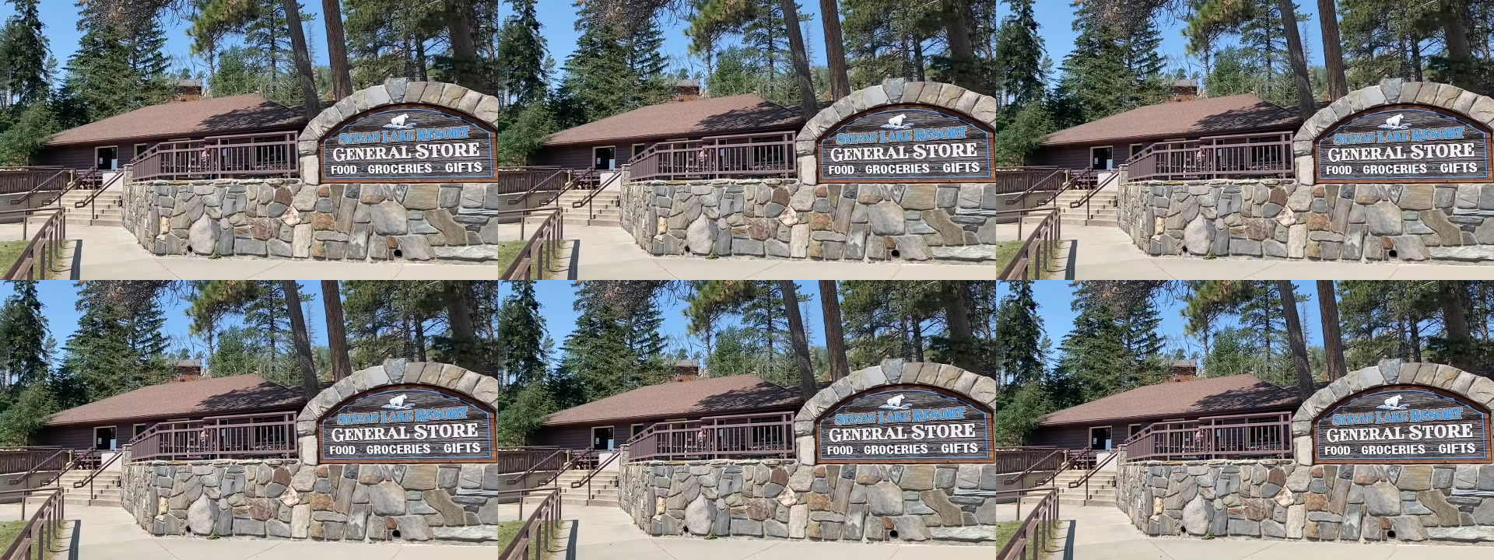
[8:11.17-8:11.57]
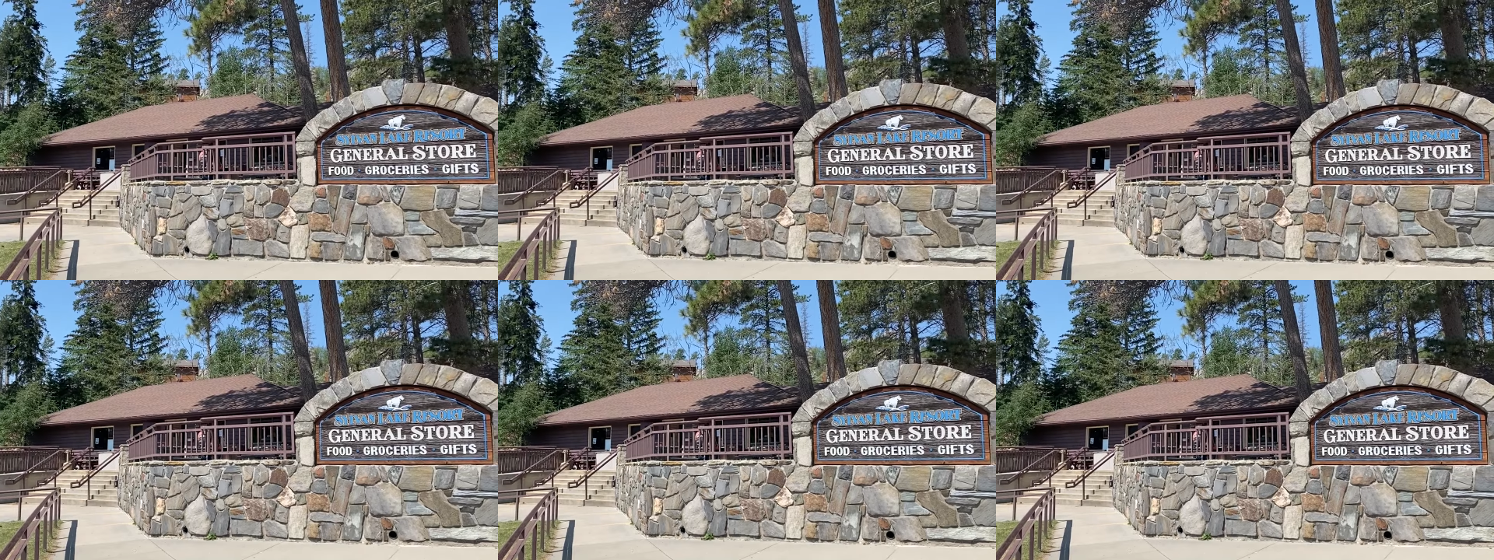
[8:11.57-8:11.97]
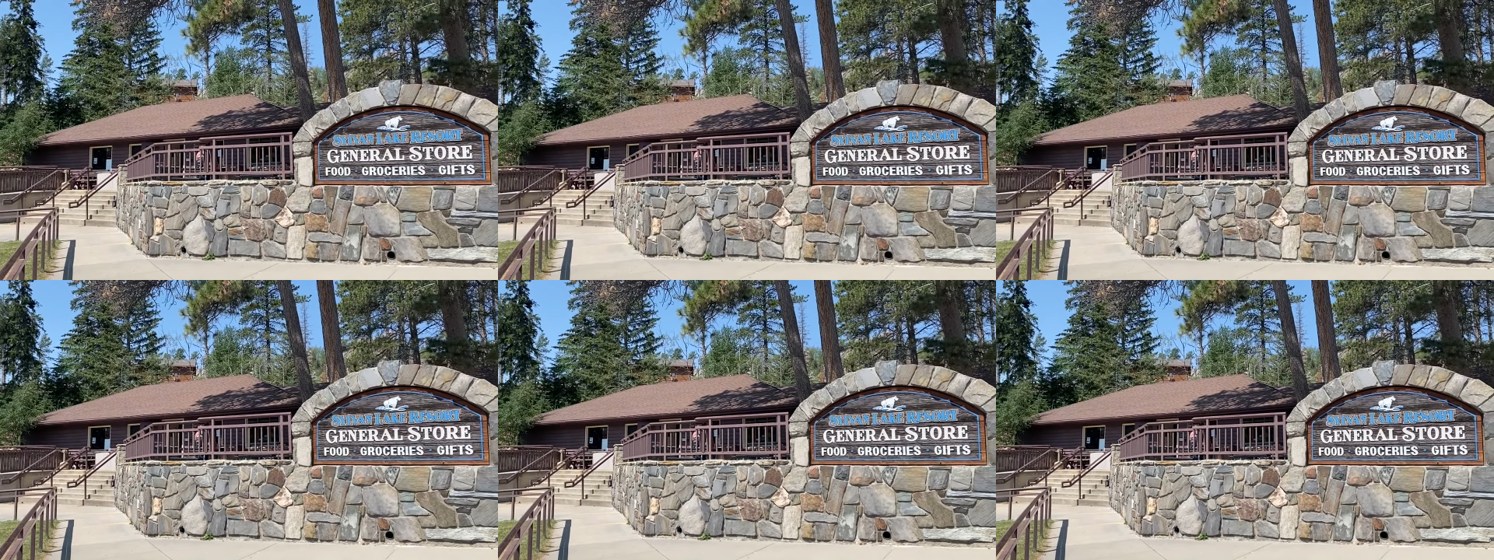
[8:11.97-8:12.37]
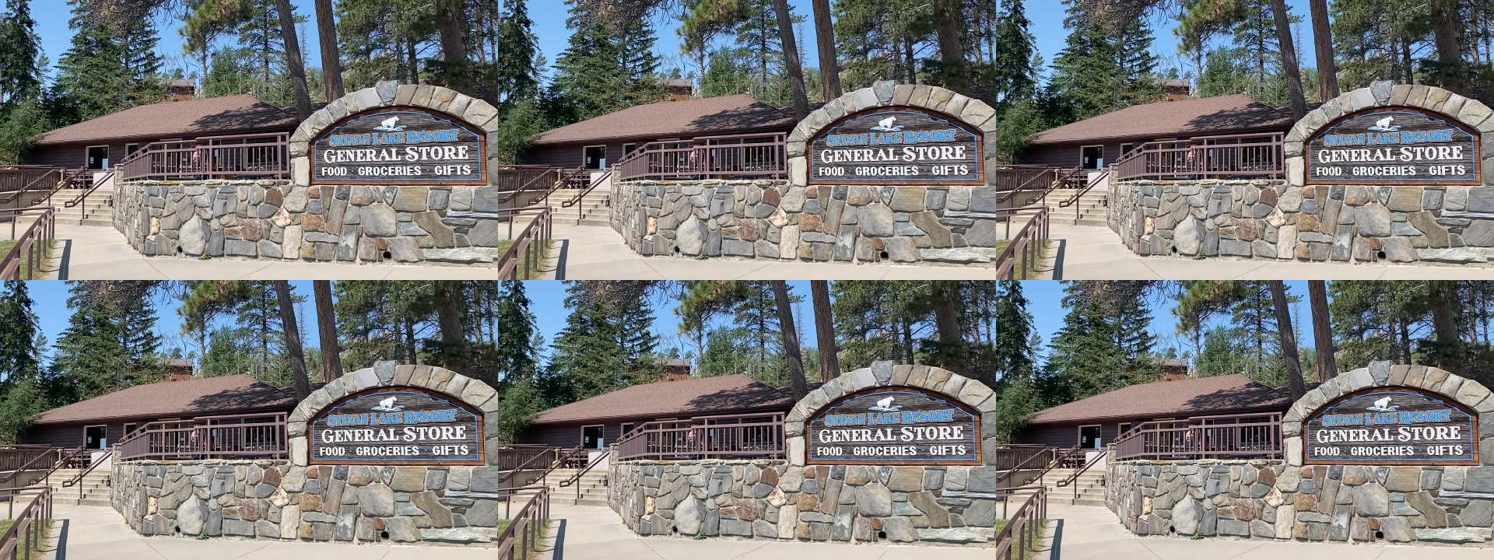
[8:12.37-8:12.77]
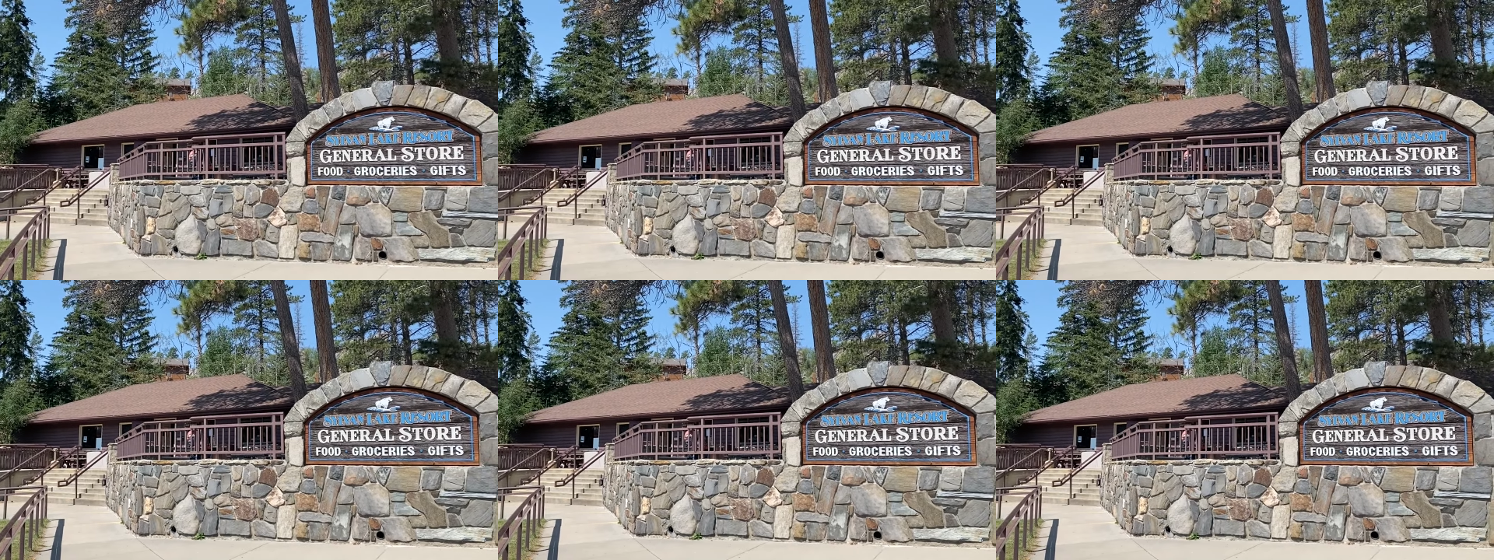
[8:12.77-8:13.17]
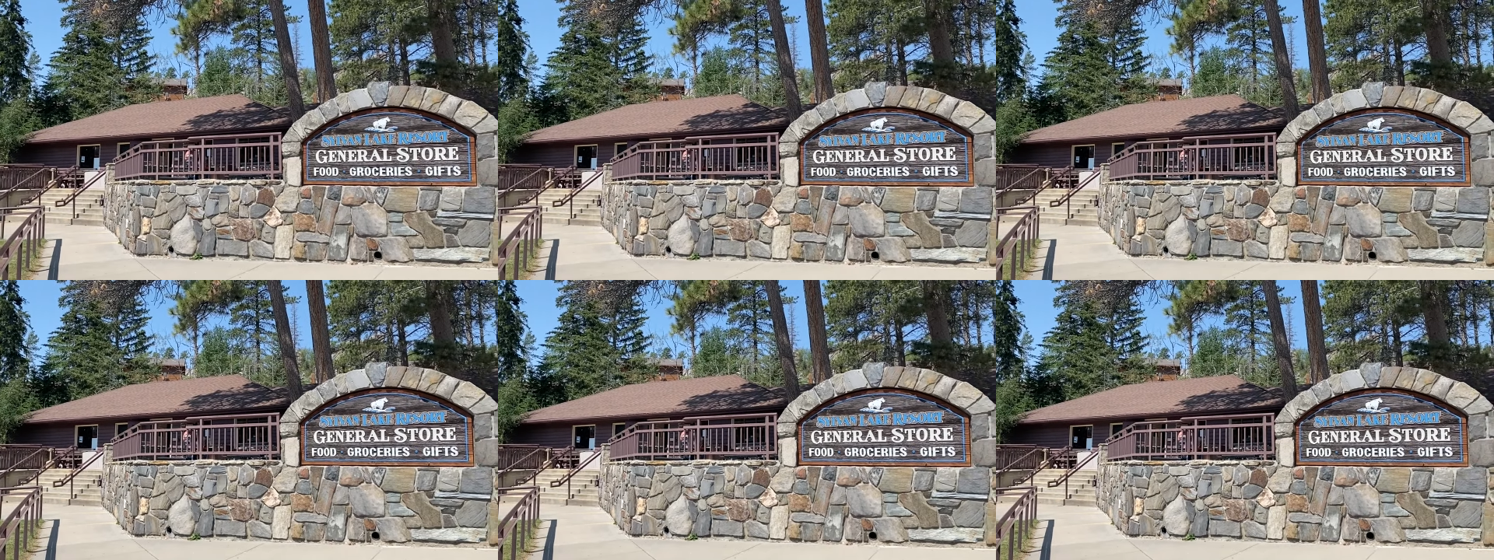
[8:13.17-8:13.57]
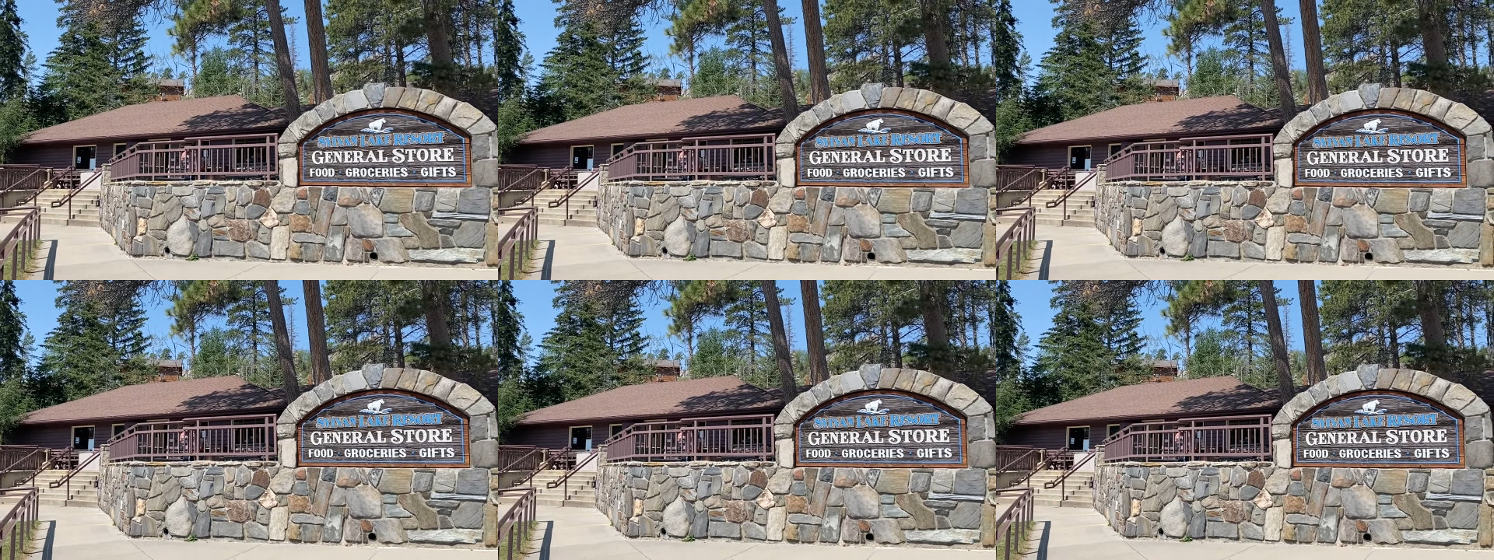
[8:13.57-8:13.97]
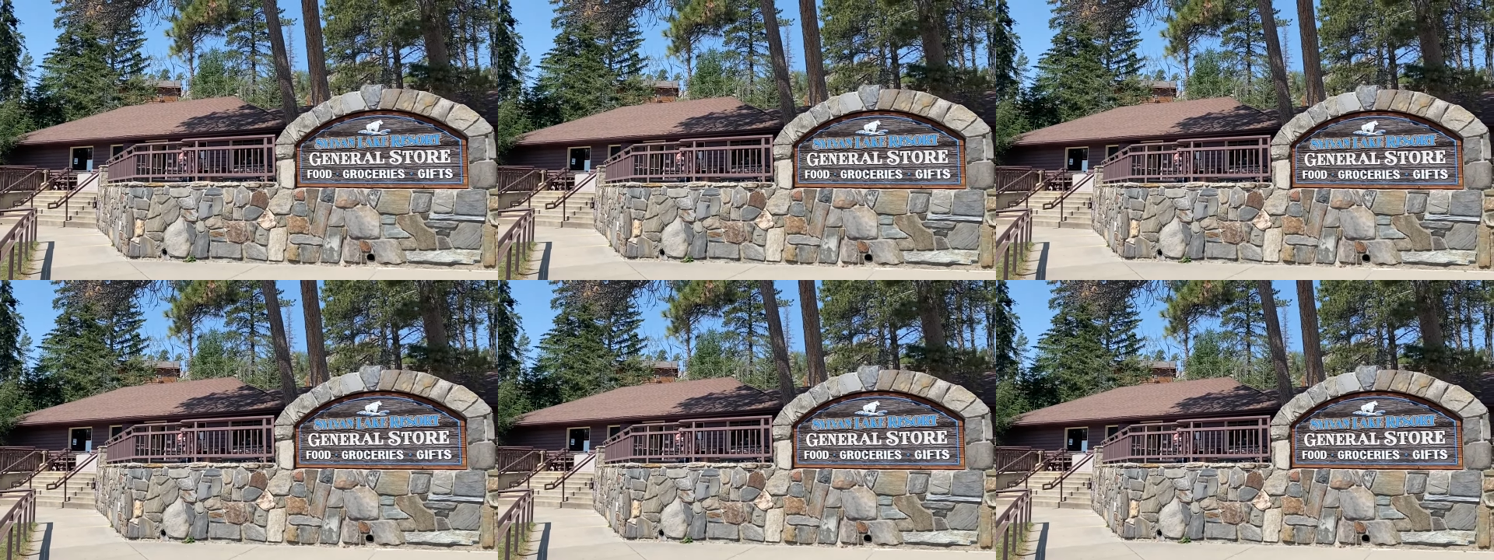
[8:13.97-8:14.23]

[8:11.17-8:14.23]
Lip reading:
[unreadable: no face in view]